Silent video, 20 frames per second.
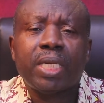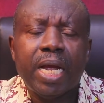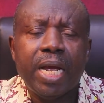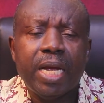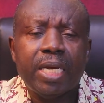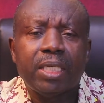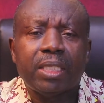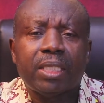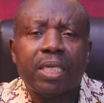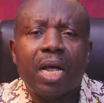
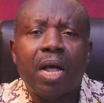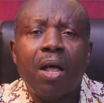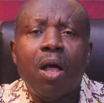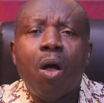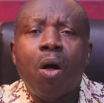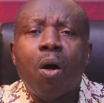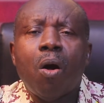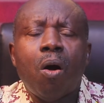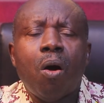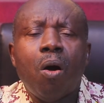turns
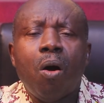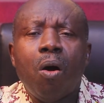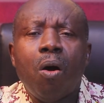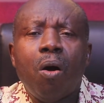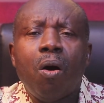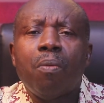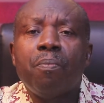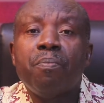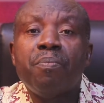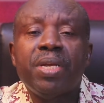
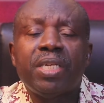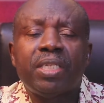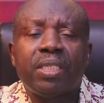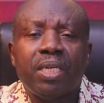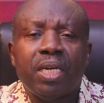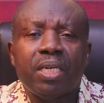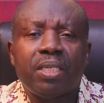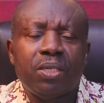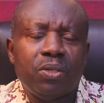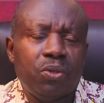all
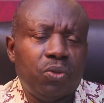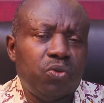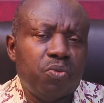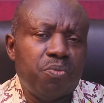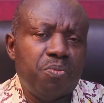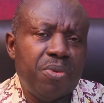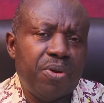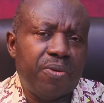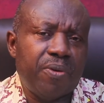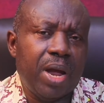mistakes into
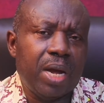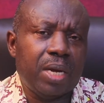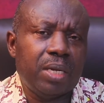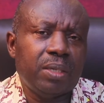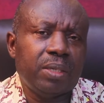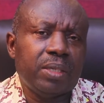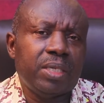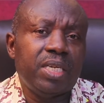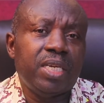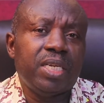
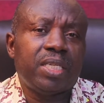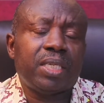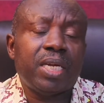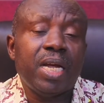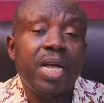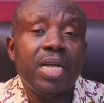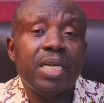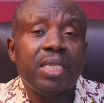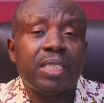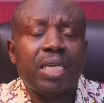miracle. He
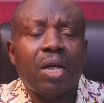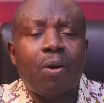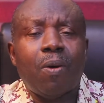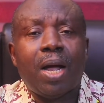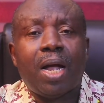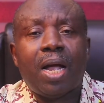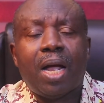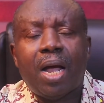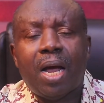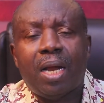turns
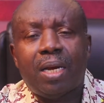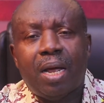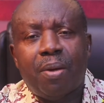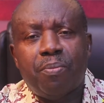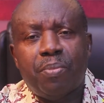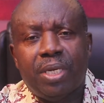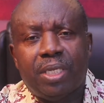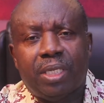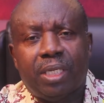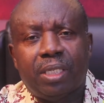our
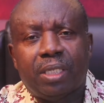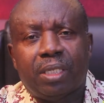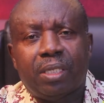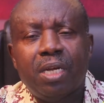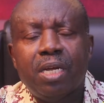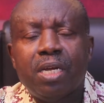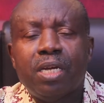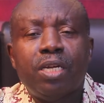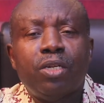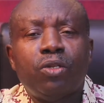calamities
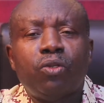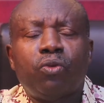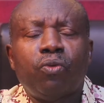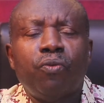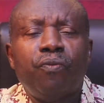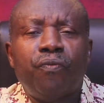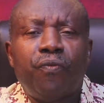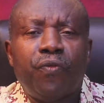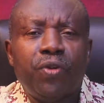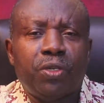
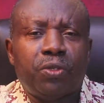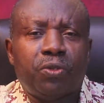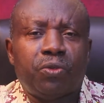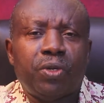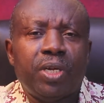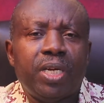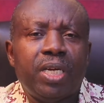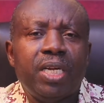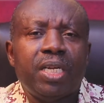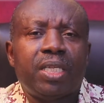into
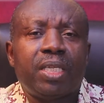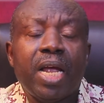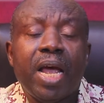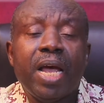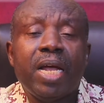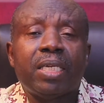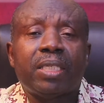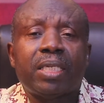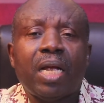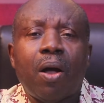victory. He
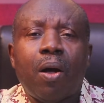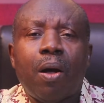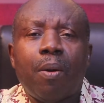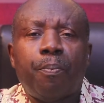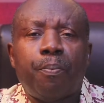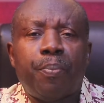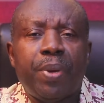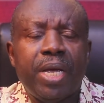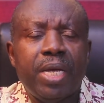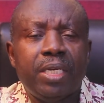turns
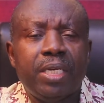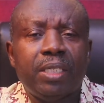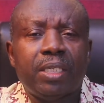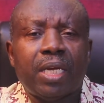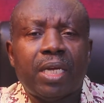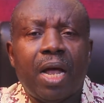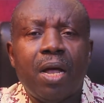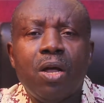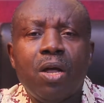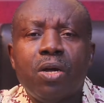our
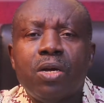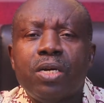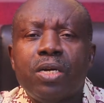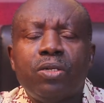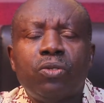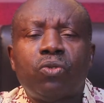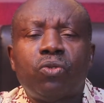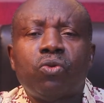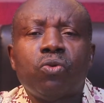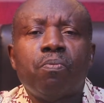pains
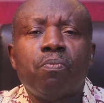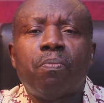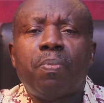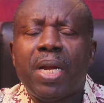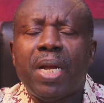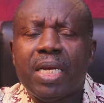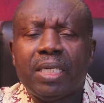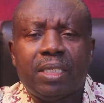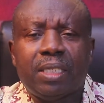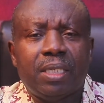into
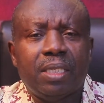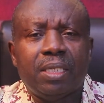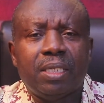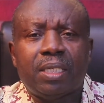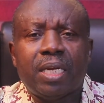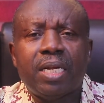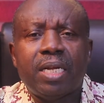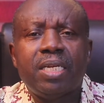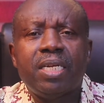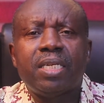
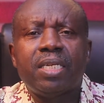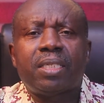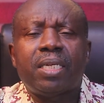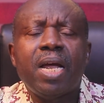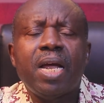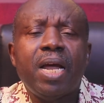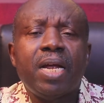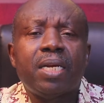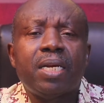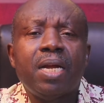blessings, and he
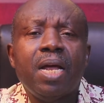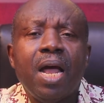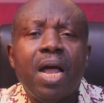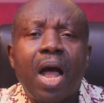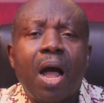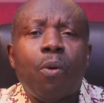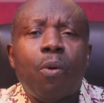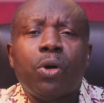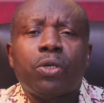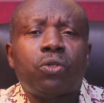turns
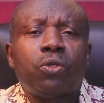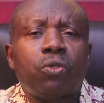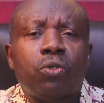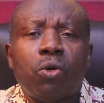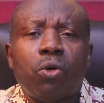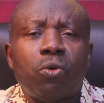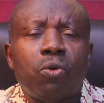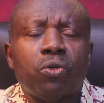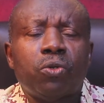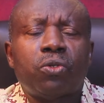our
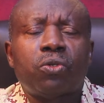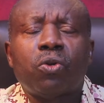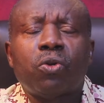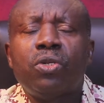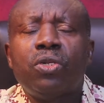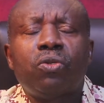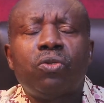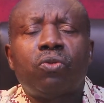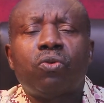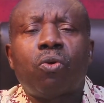sorrows
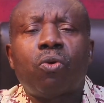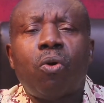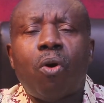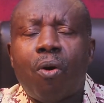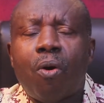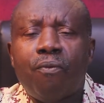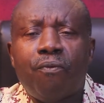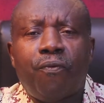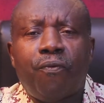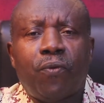into
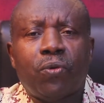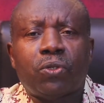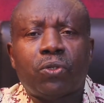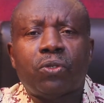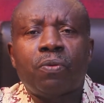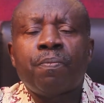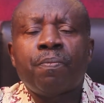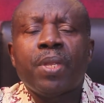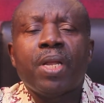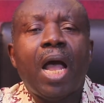
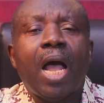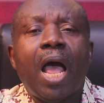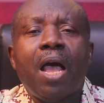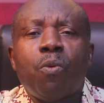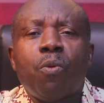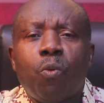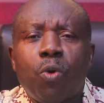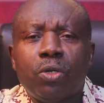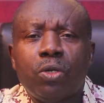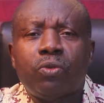comfort. I
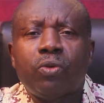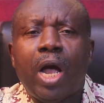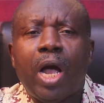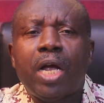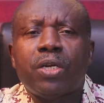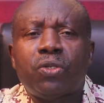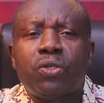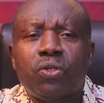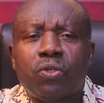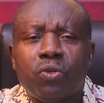want to
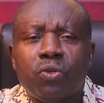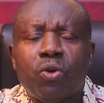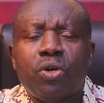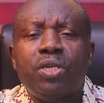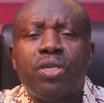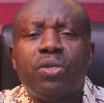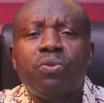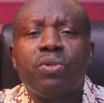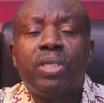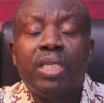assure
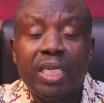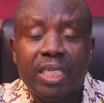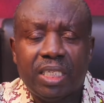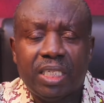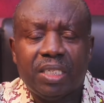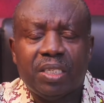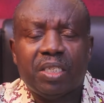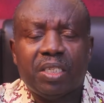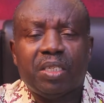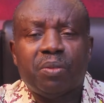you
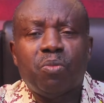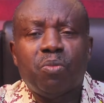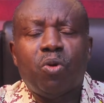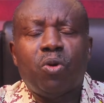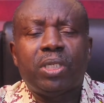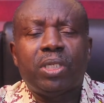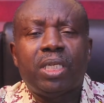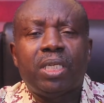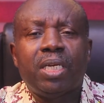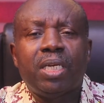this
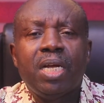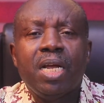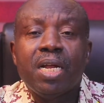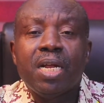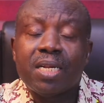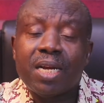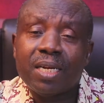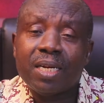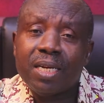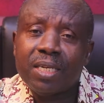morning
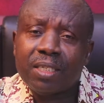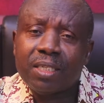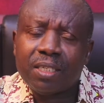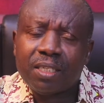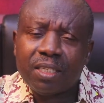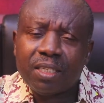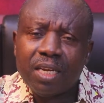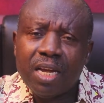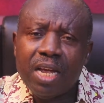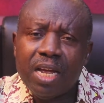that the
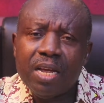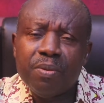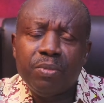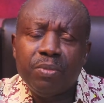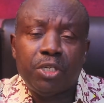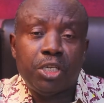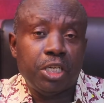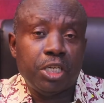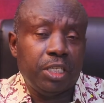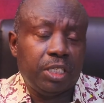
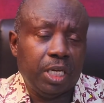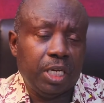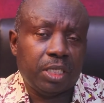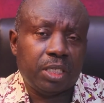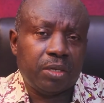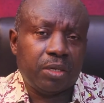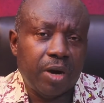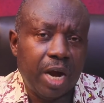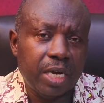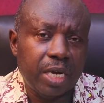same Jesus
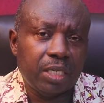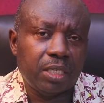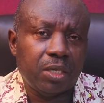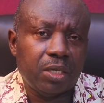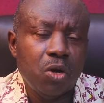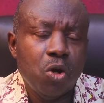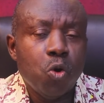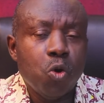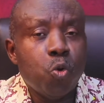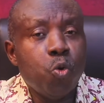Christ
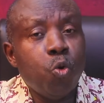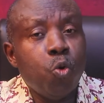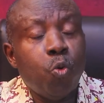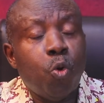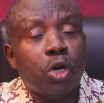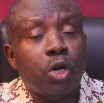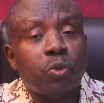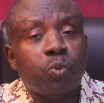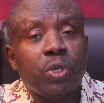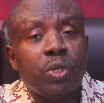who
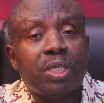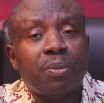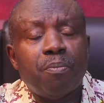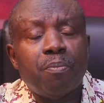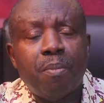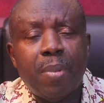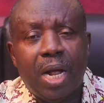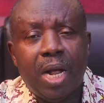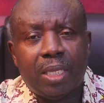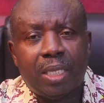was with
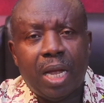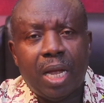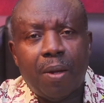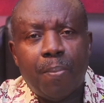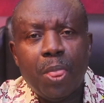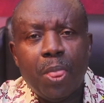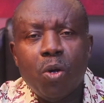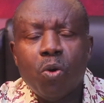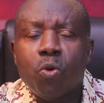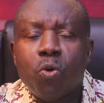Martha,
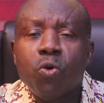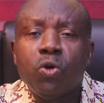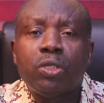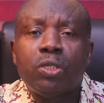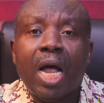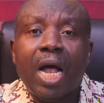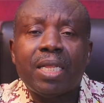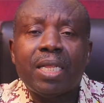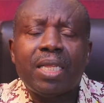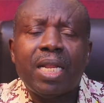whose
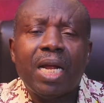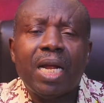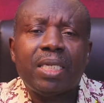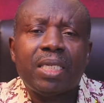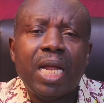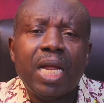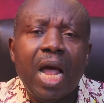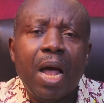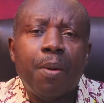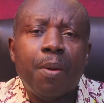at
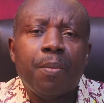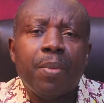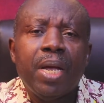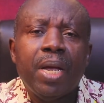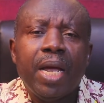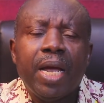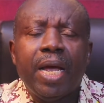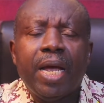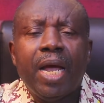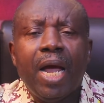that time
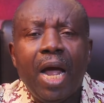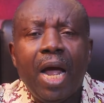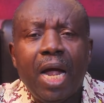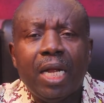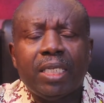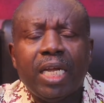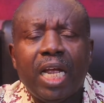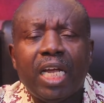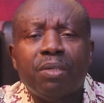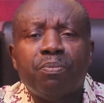her
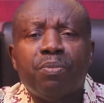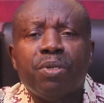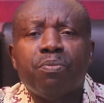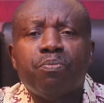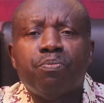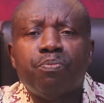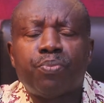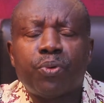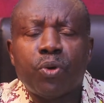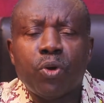heart has
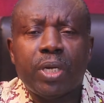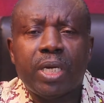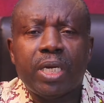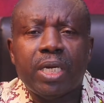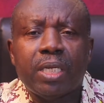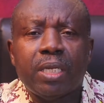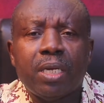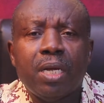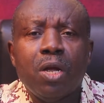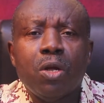been broken,